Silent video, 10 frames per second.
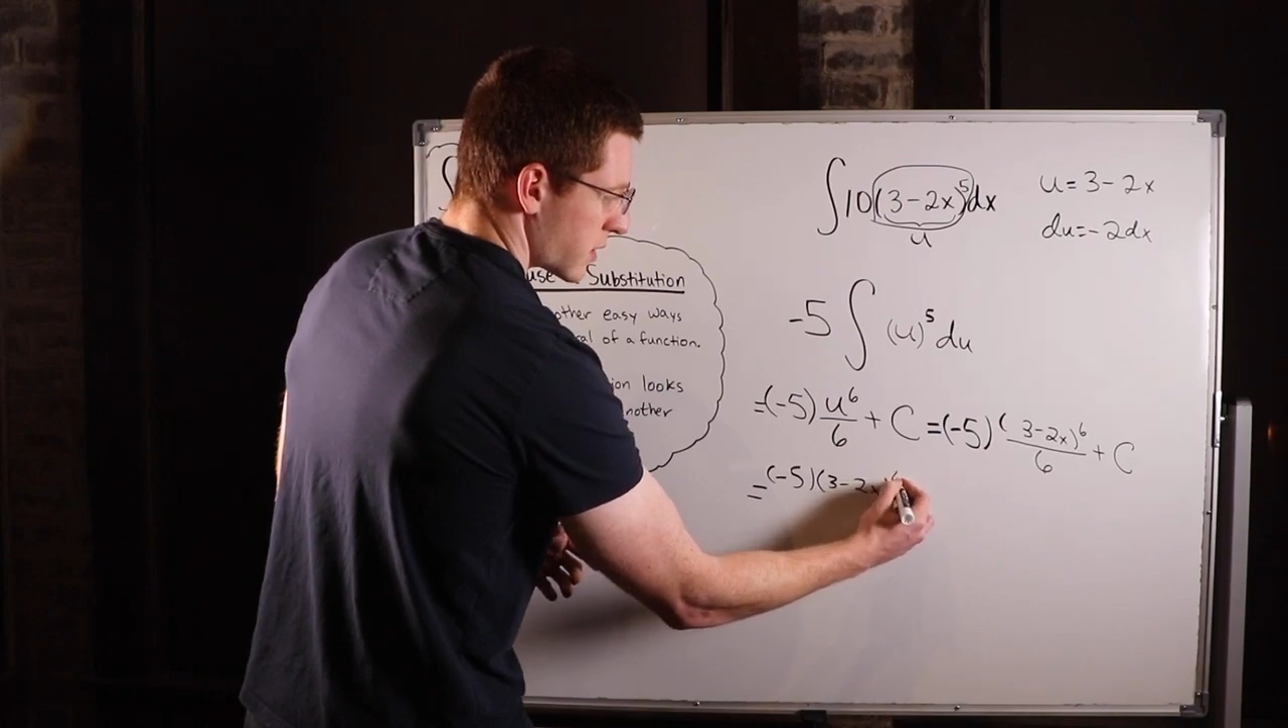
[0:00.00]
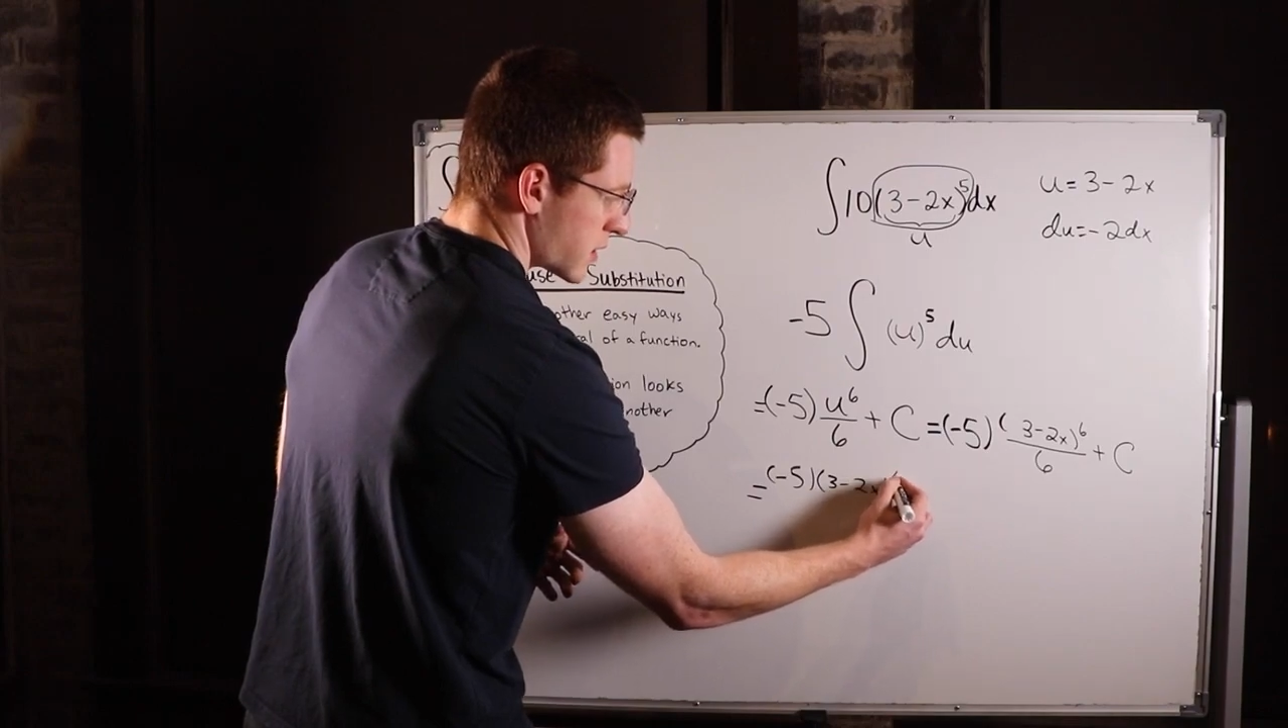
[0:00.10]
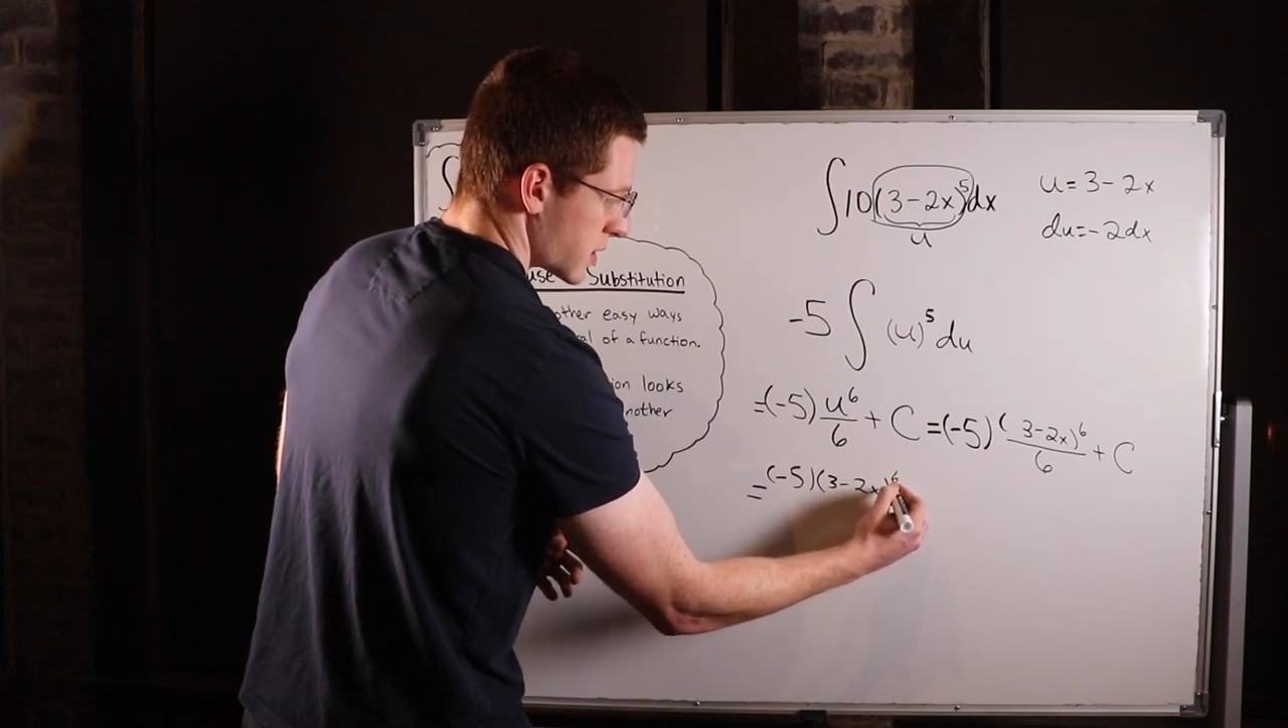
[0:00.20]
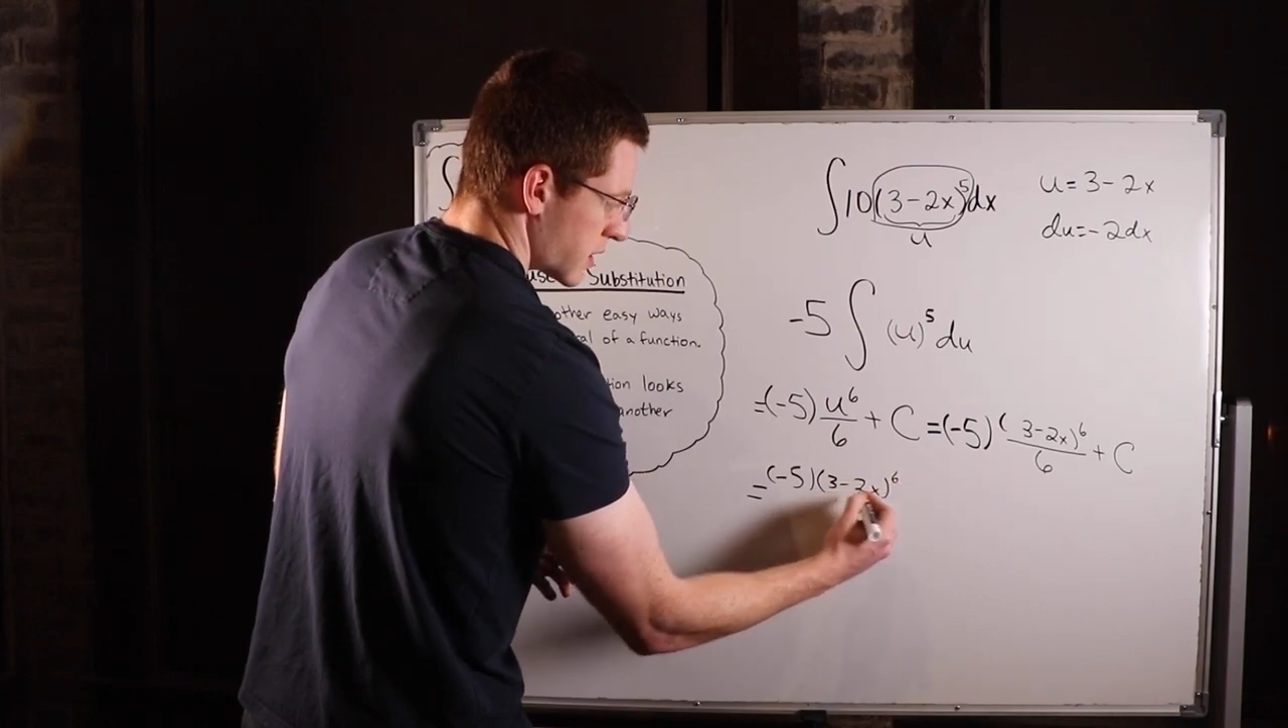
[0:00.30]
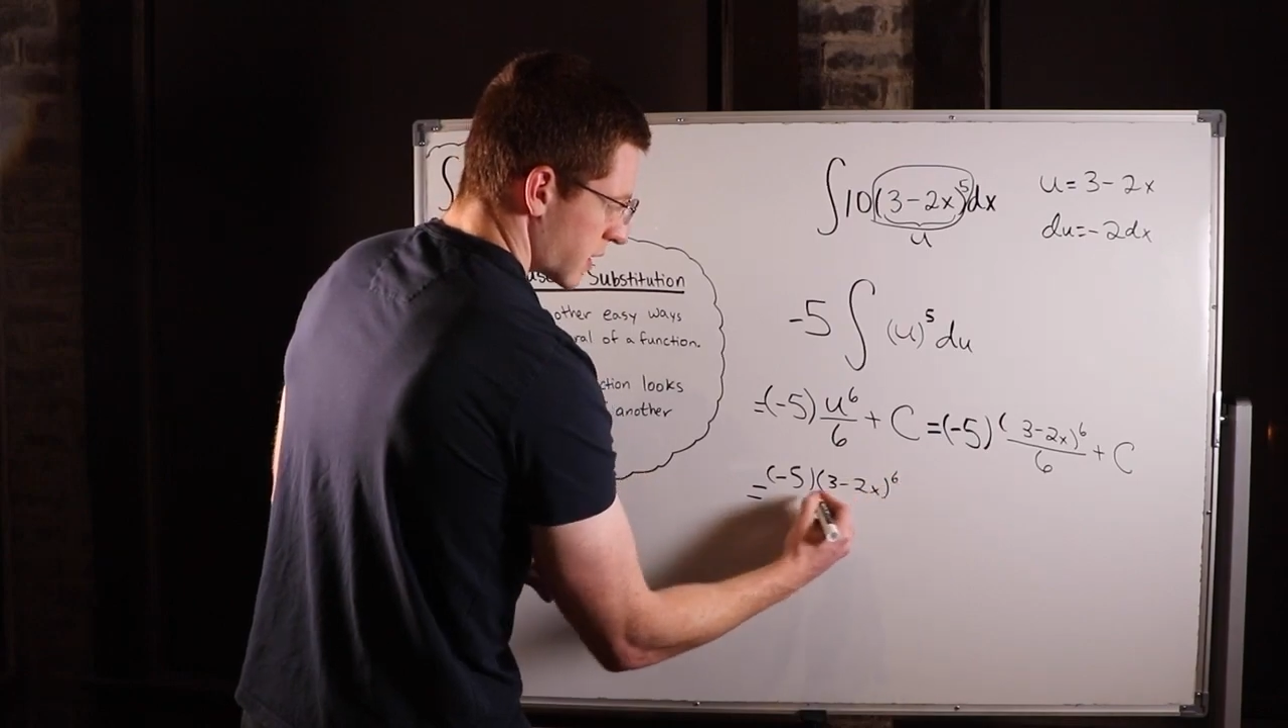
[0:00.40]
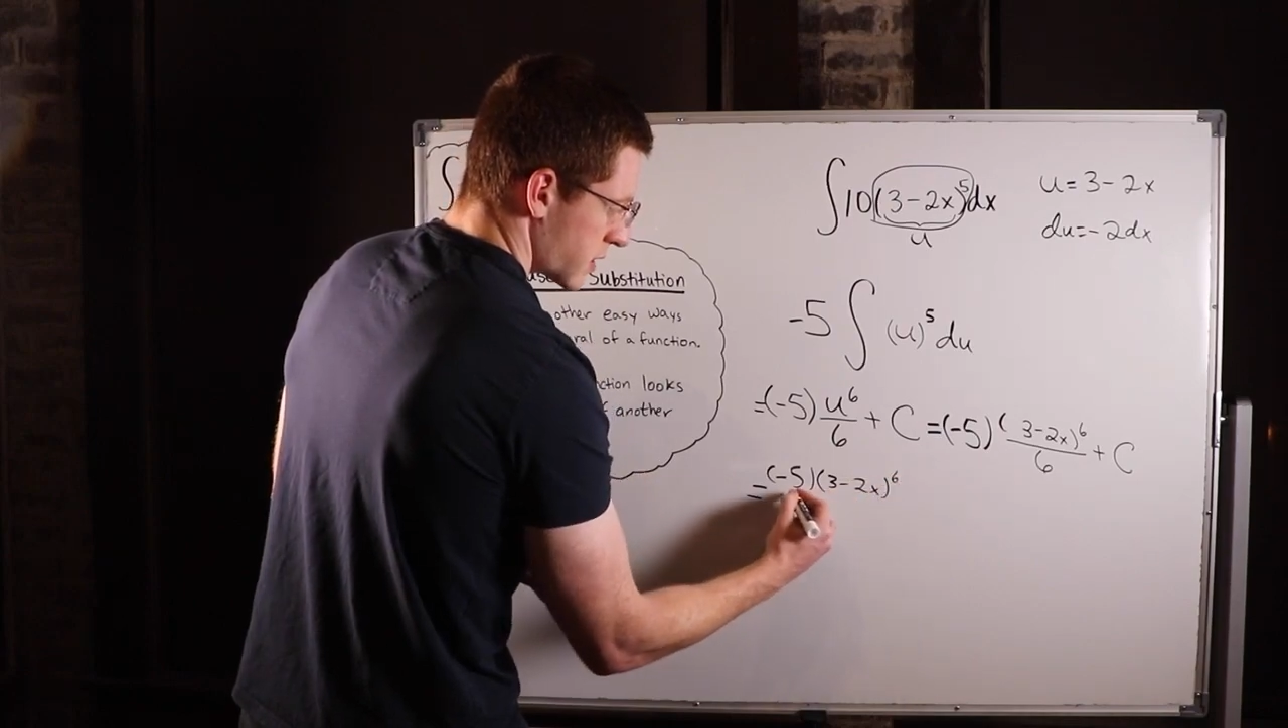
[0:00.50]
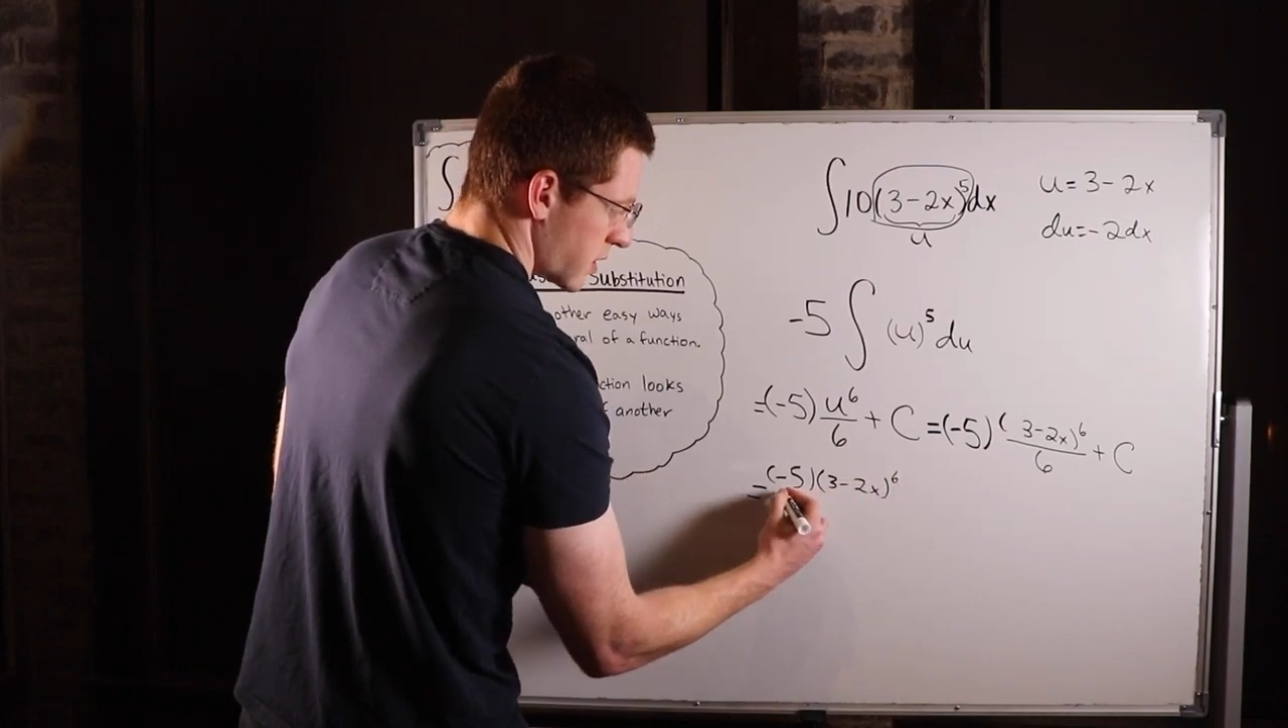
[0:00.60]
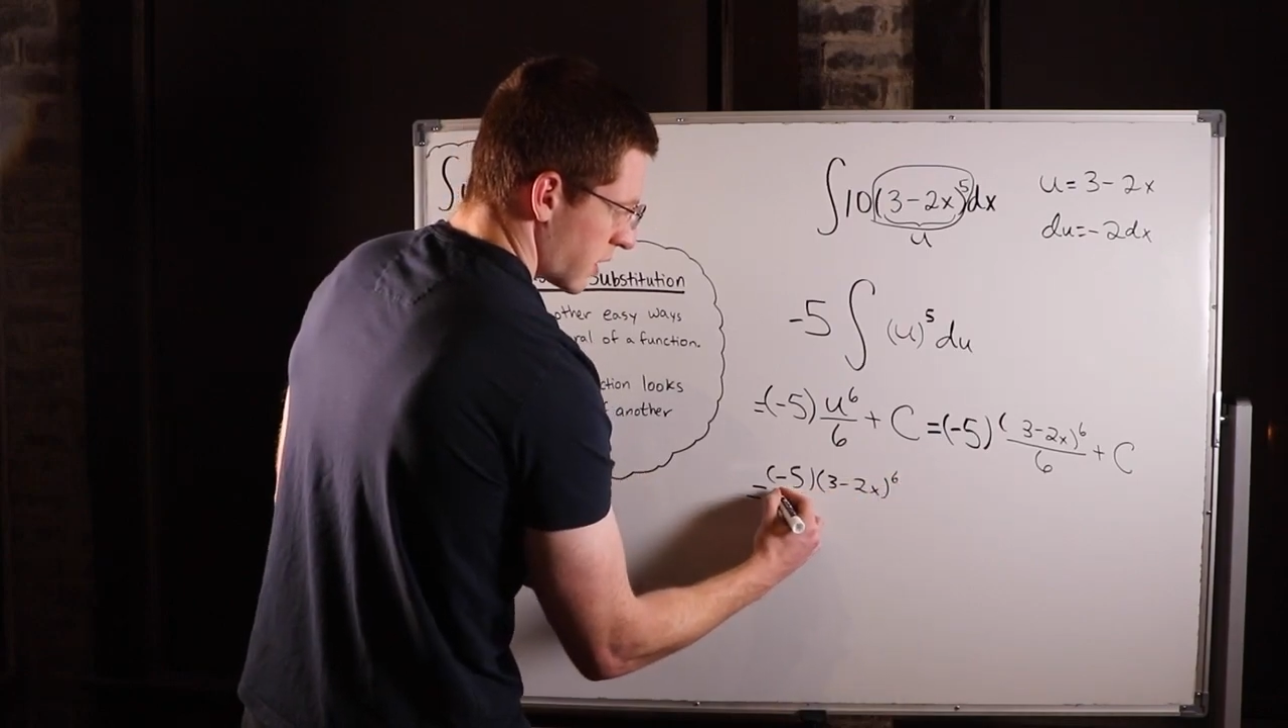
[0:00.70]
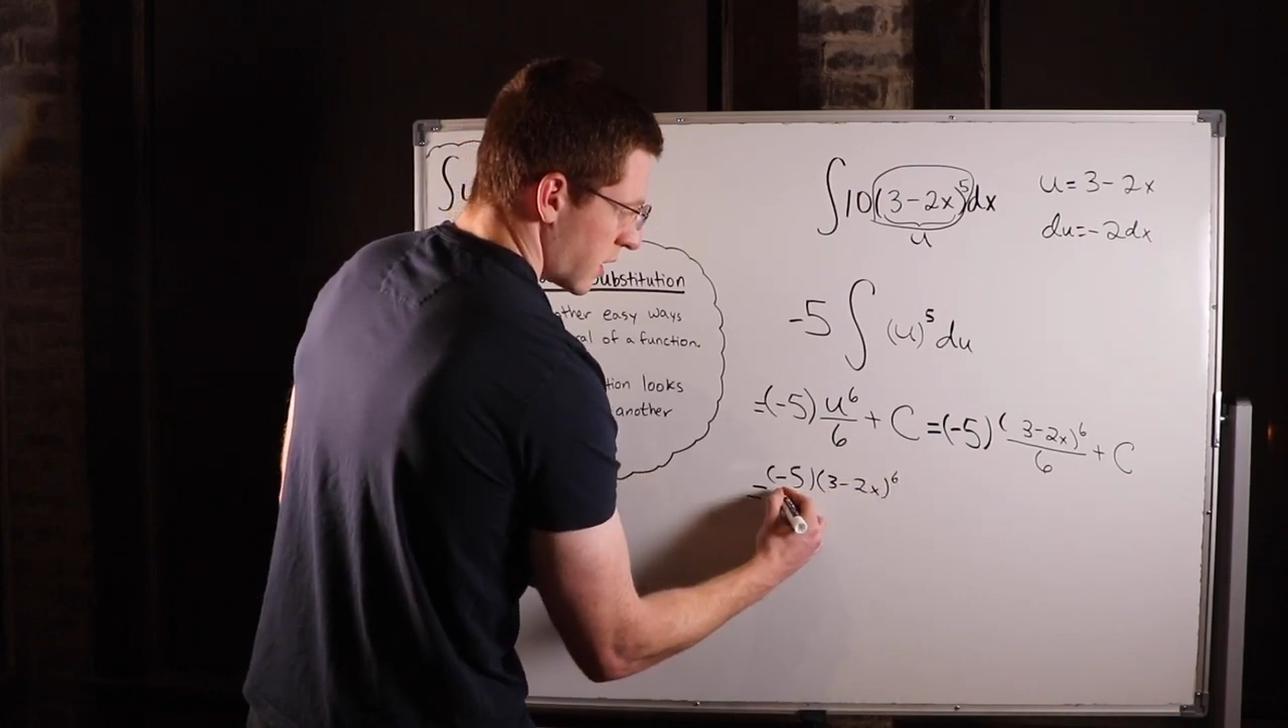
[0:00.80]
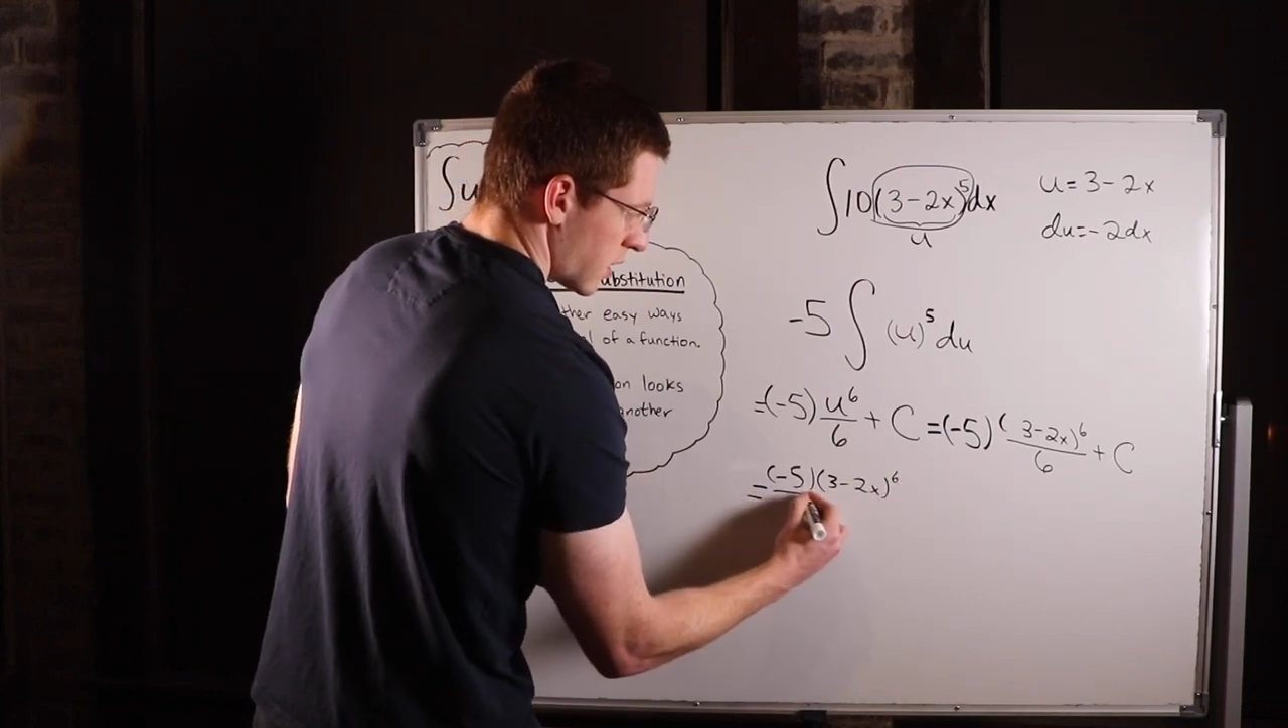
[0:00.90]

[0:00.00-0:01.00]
to the 6th